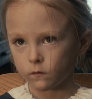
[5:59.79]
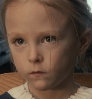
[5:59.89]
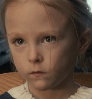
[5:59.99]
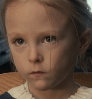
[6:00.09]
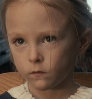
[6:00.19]

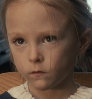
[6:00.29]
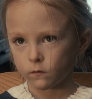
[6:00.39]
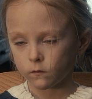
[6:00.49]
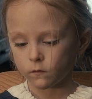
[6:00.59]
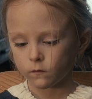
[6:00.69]
bright
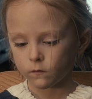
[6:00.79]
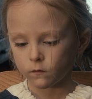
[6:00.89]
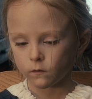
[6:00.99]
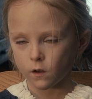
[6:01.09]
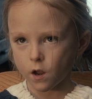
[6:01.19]
enough
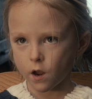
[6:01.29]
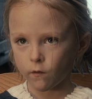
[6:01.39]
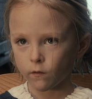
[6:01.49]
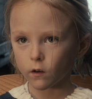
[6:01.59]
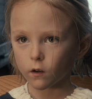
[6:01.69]
to do
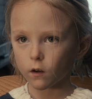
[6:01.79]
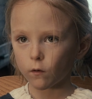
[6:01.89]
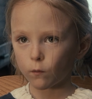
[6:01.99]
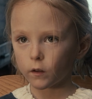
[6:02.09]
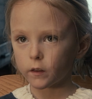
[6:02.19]
that,
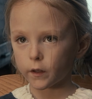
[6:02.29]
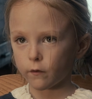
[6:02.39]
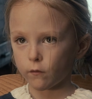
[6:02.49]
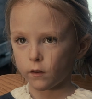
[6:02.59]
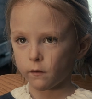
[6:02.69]
or
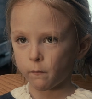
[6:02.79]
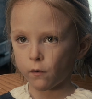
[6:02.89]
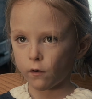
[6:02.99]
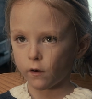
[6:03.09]
whatever